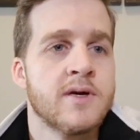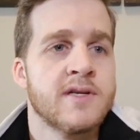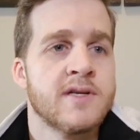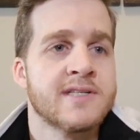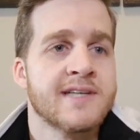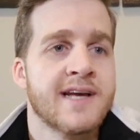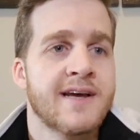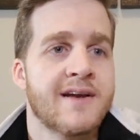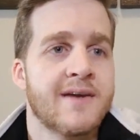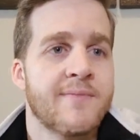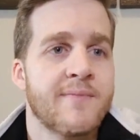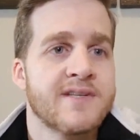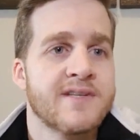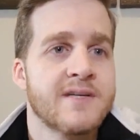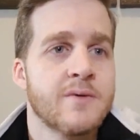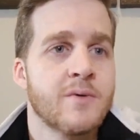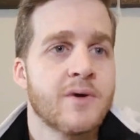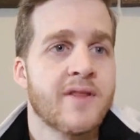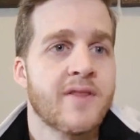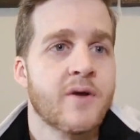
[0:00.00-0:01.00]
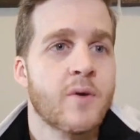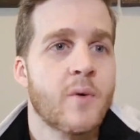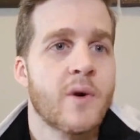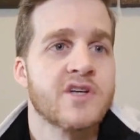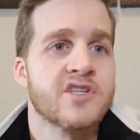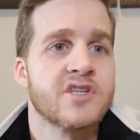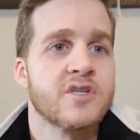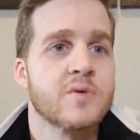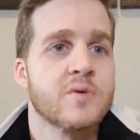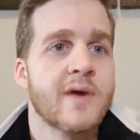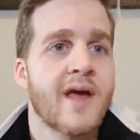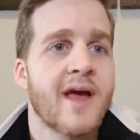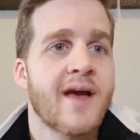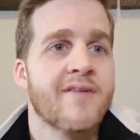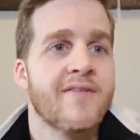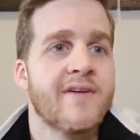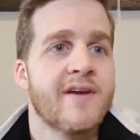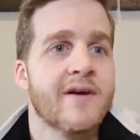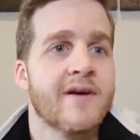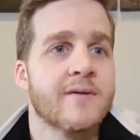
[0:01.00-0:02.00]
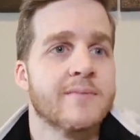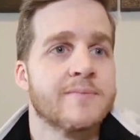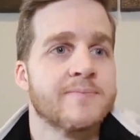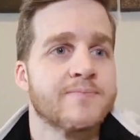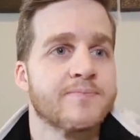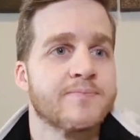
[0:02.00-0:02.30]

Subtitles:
So let me see what other questions we have here.